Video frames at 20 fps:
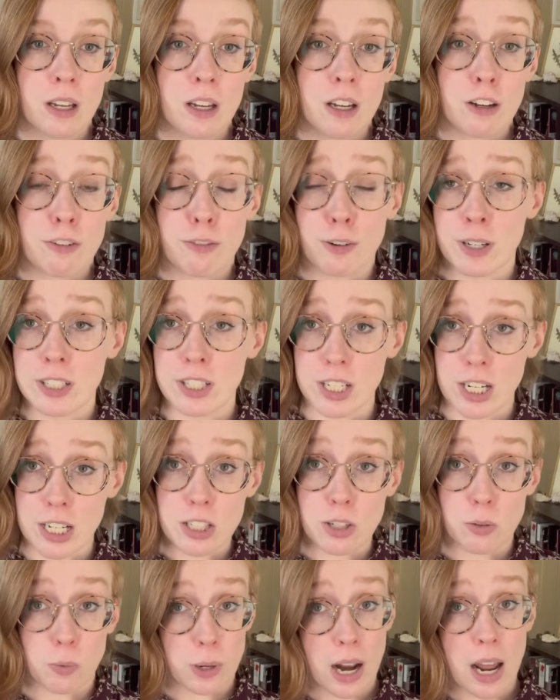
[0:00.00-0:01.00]
For
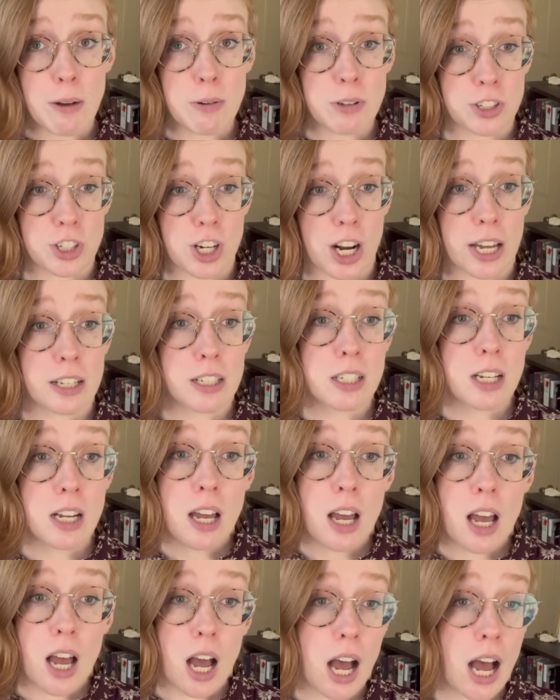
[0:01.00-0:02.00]
instance, when I was a child,
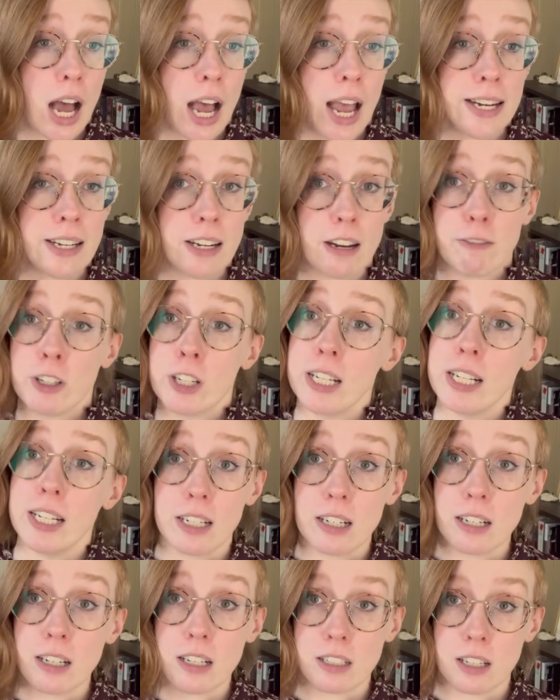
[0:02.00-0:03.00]
I never
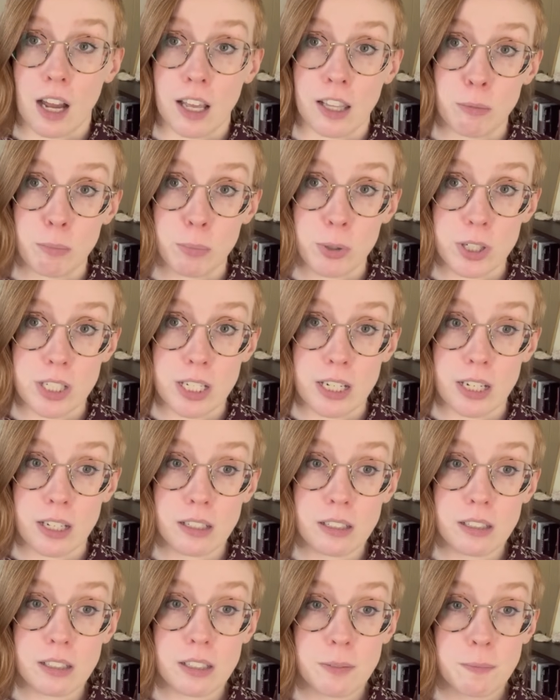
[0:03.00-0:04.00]
needed asylum
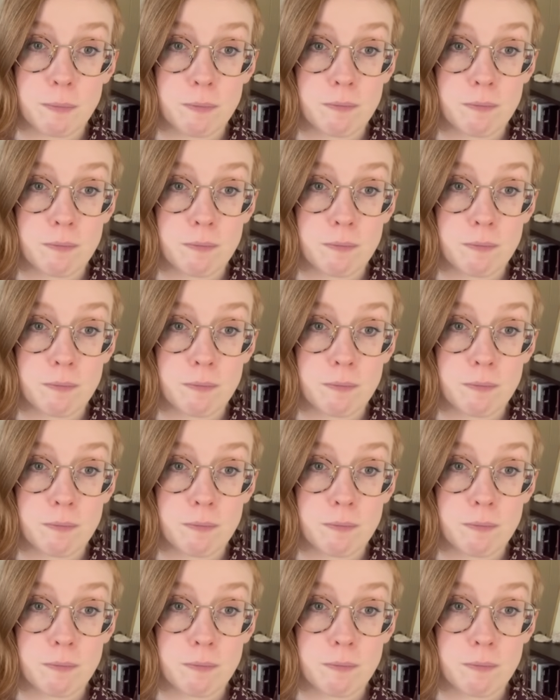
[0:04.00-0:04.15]
proceedings.